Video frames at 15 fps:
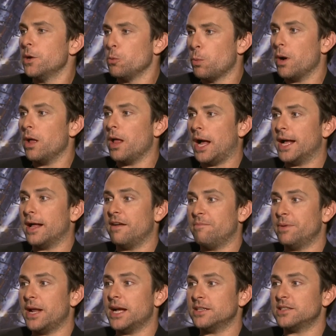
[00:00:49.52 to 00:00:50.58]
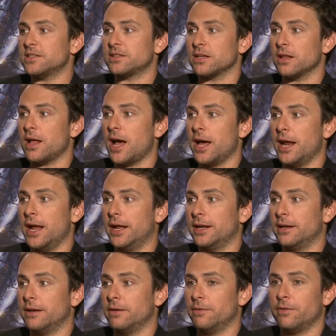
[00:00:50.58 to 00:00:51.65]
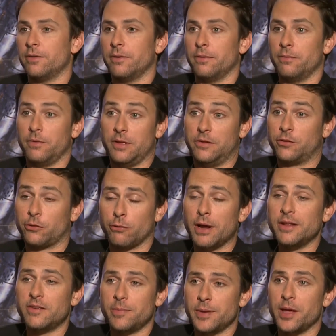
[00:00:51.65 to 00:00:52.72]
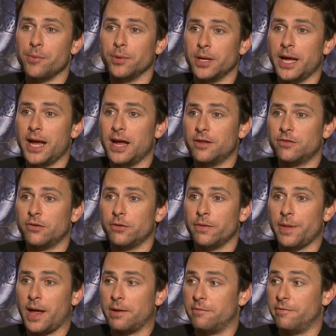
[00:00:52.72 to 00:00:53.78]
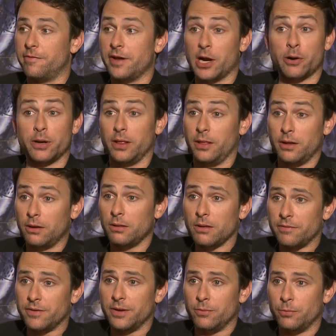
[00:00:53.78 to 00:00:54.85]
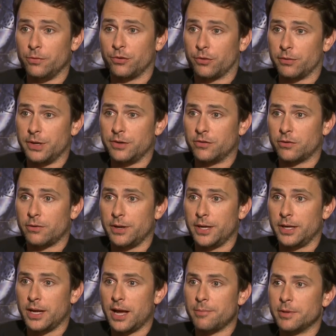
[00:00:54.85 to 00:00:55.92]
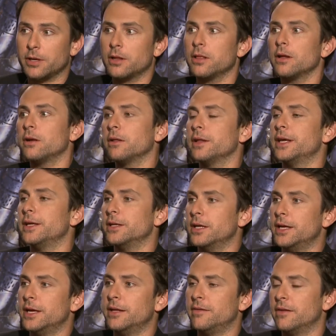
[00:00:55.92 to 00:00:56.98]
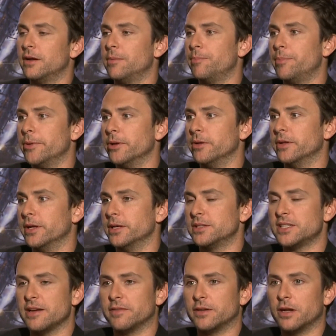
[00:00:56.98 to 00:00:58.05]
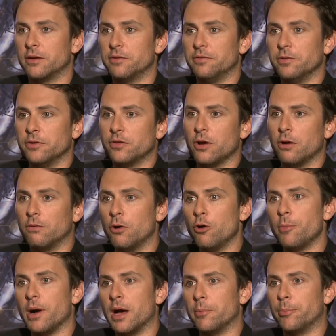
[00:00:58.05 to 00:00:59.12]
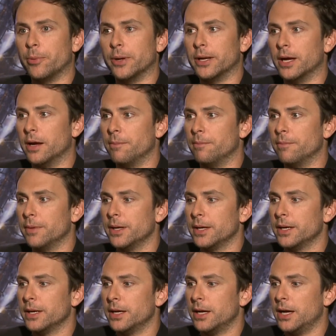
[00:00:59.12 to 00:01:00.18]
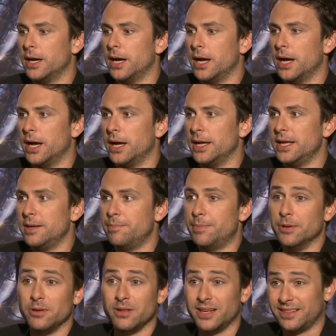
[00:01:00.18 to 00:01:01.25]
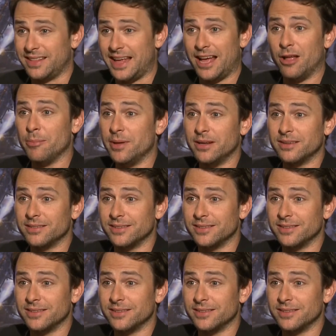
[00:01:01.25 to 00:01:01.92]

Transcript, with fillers: Well, I, have been asked this a lot, and the, it's great to be able to answer that very little of it was green screen. I mean, clearly he didn't build a 700 foot tall robot, but um, uh, he built like the helmet.